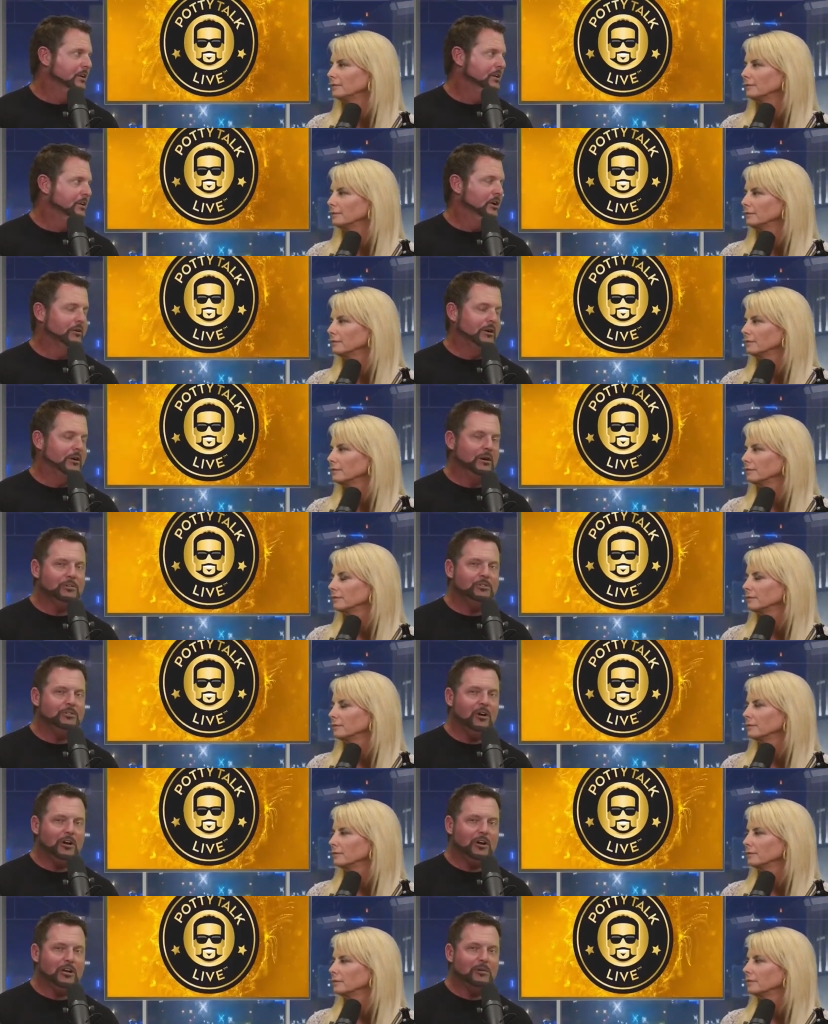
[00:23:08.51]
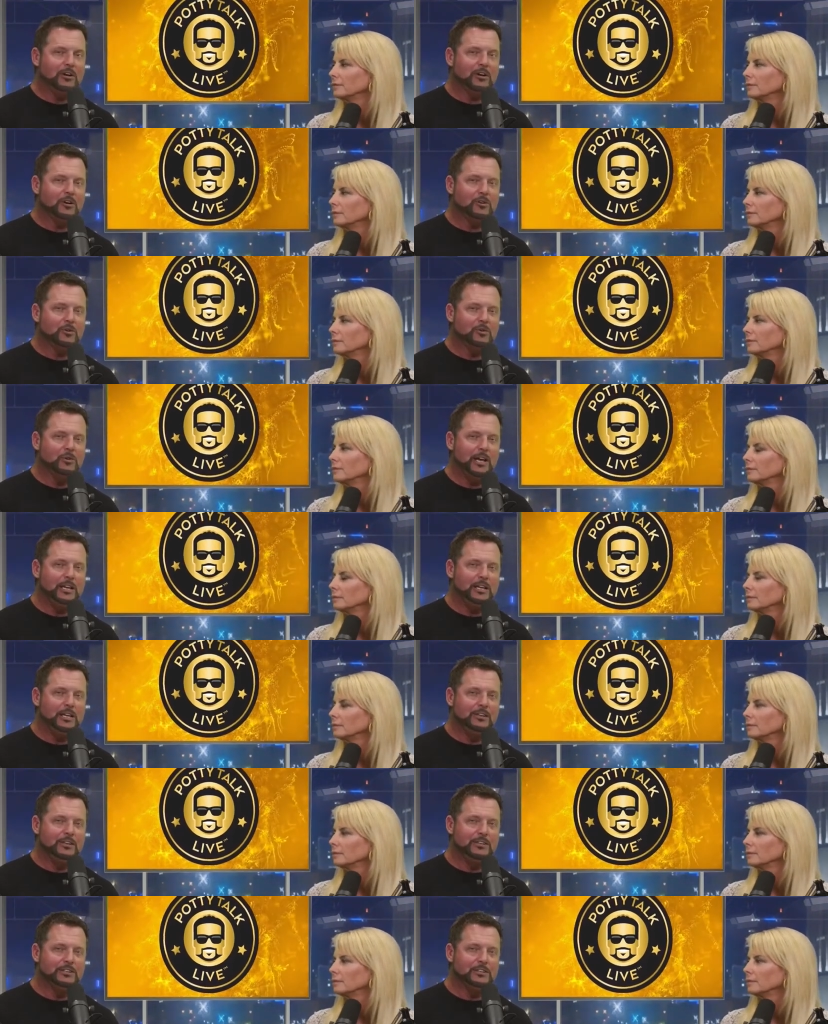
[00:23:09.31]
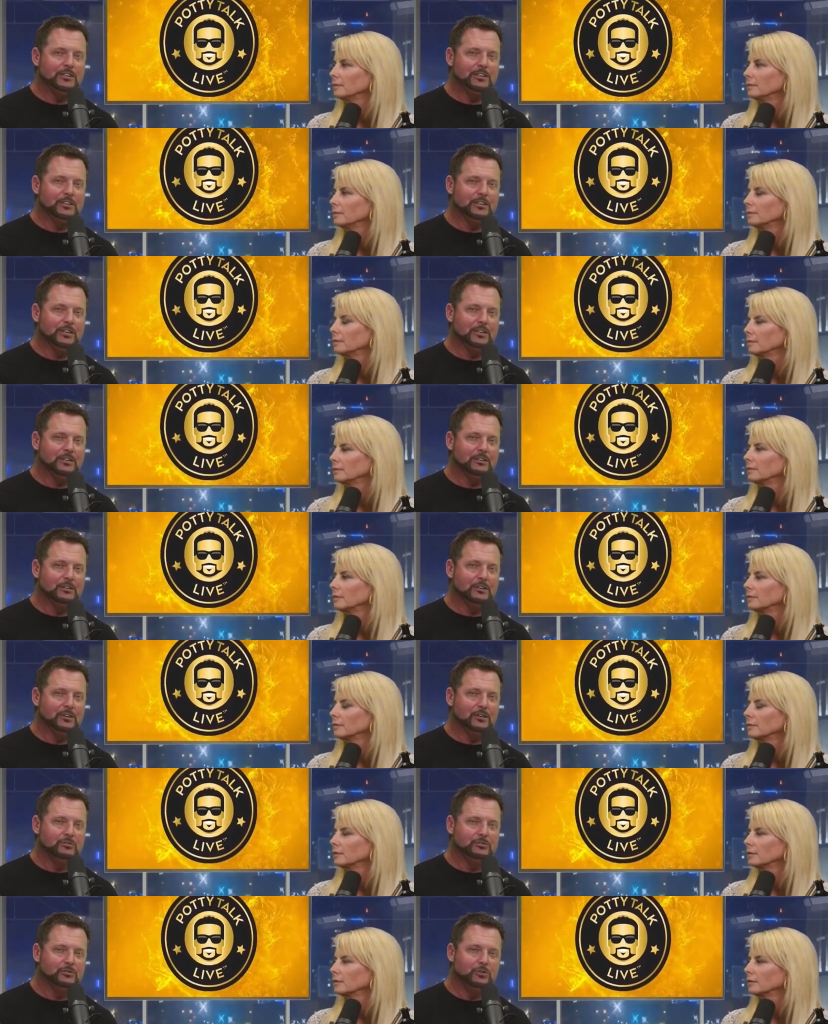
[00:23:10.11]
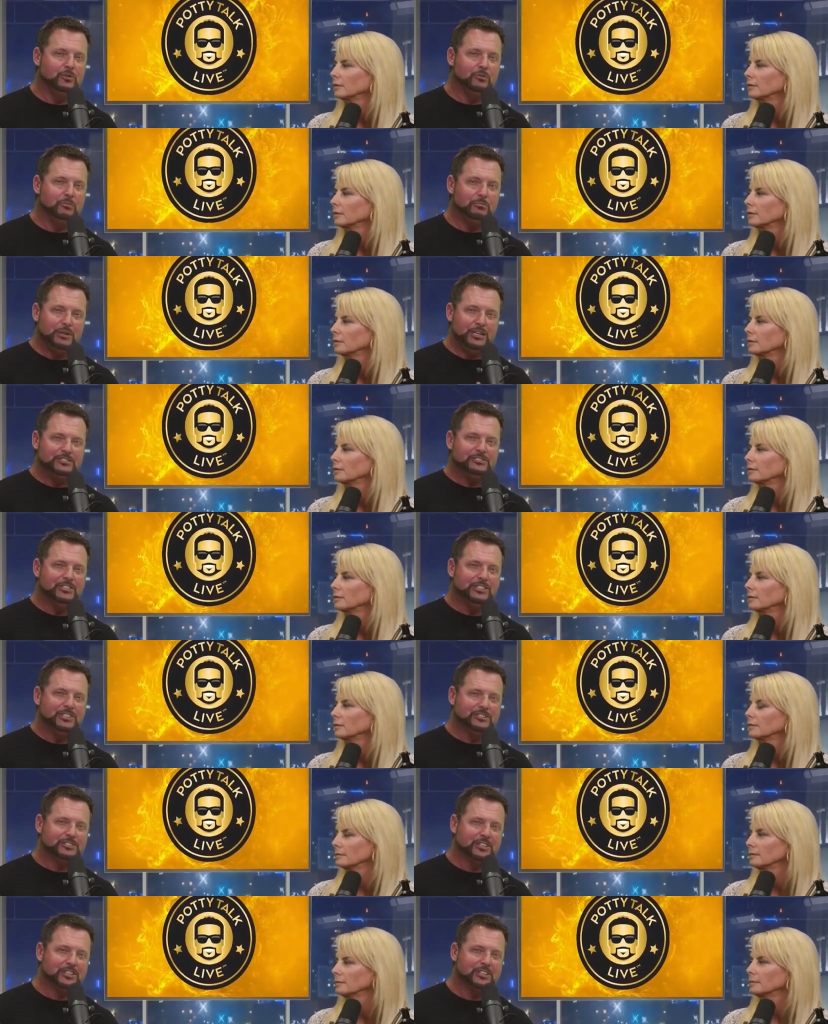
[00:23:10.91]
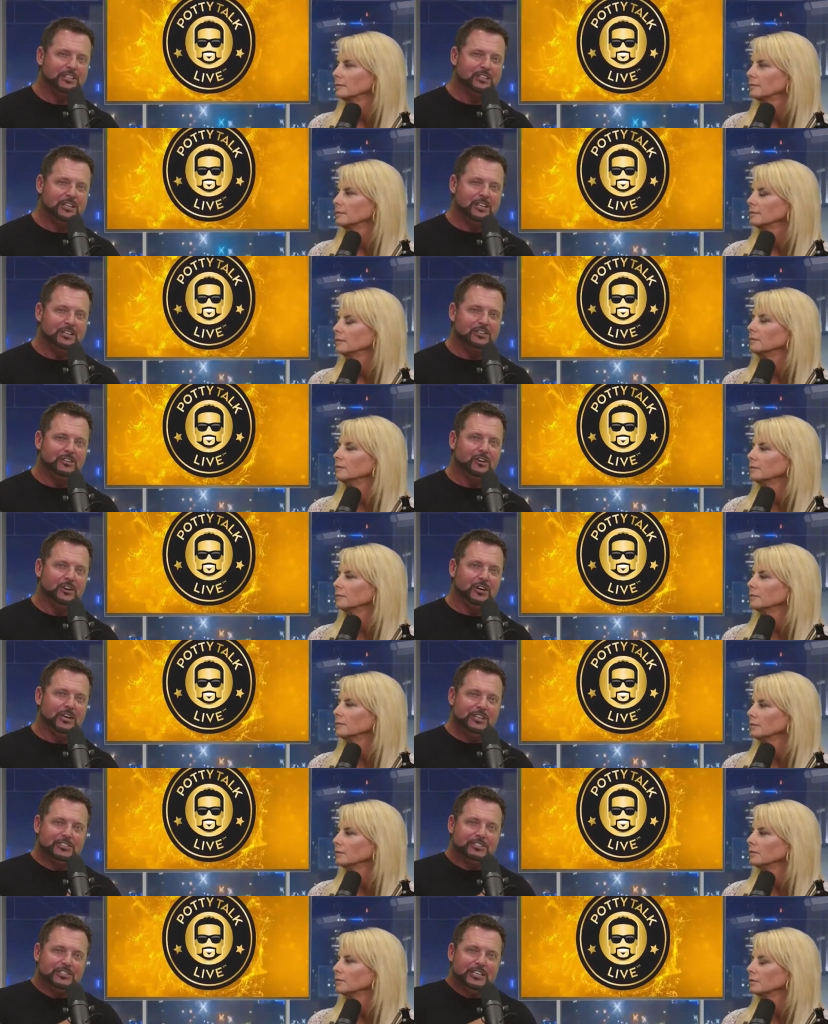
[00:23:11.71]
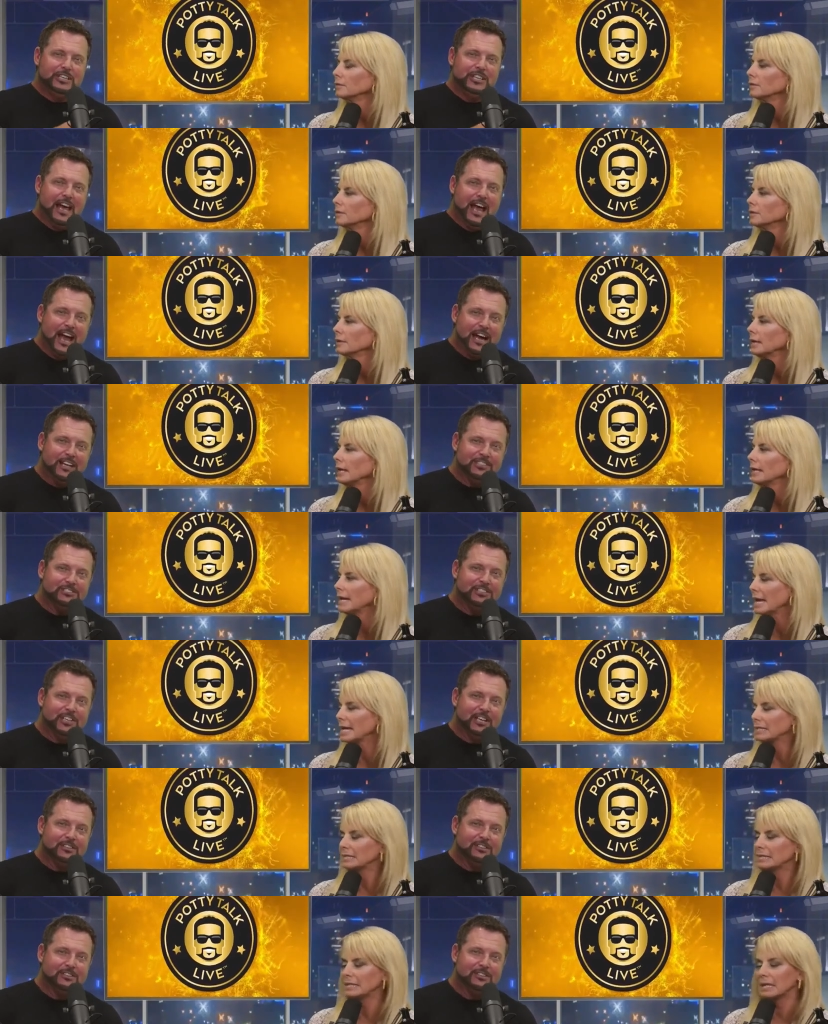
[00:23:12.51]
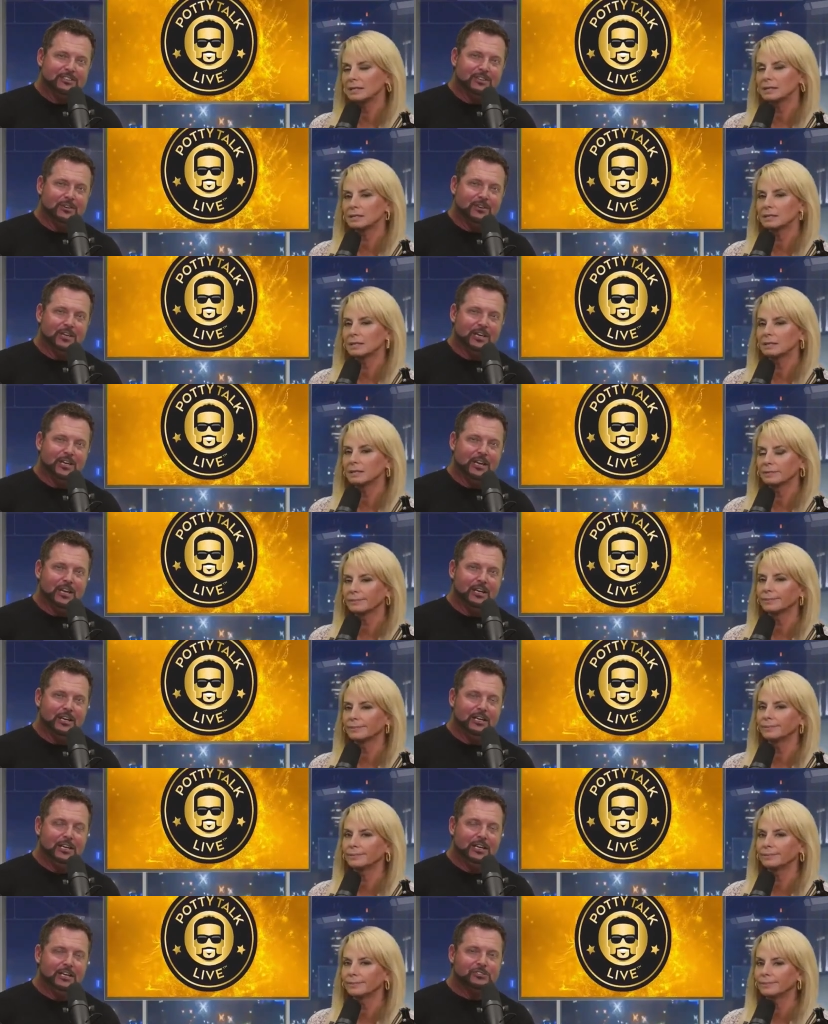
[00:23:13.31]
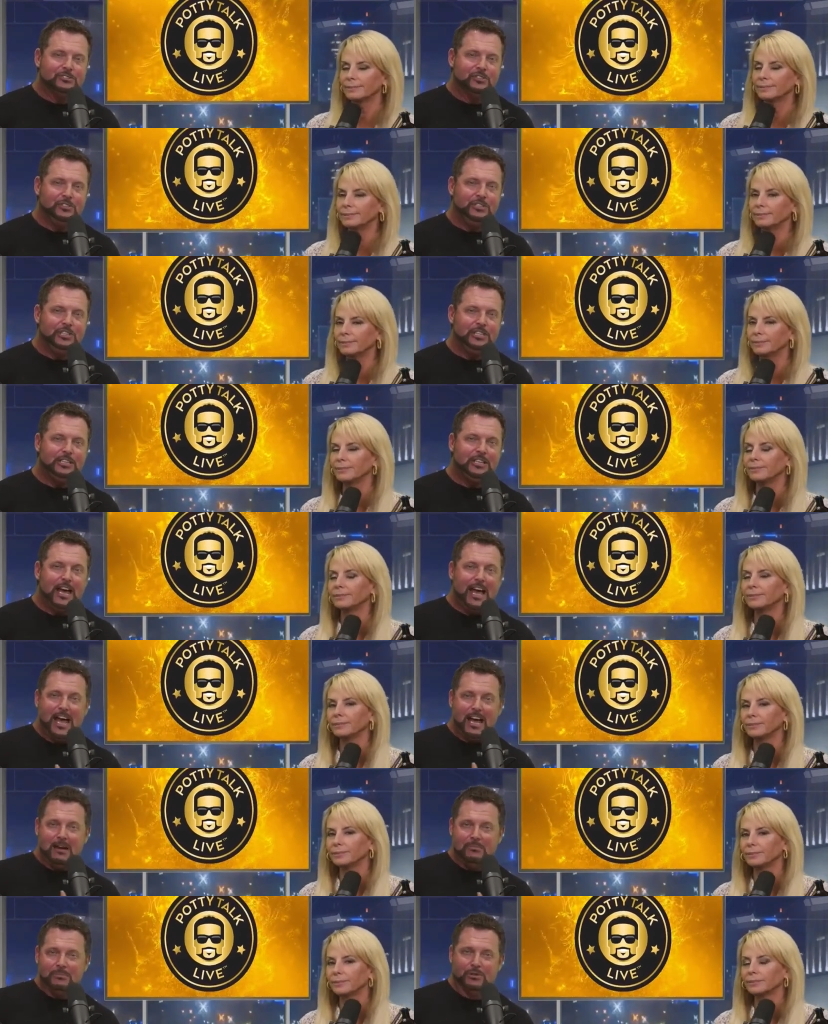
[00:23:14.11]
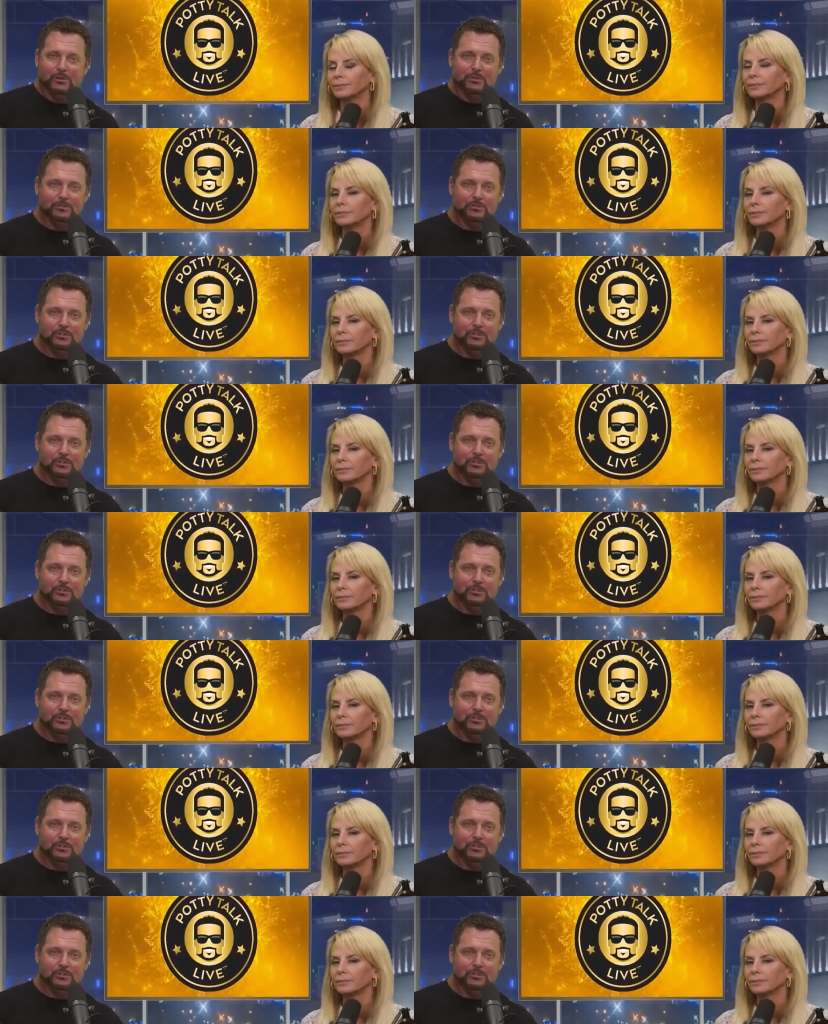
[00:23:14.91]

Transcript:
Speaker 1: All right, we're talking about creating the, a, a, a, true business, a, you know, mm-hmm. an asset. An asset. Okay, mm-hmm. so you need capital to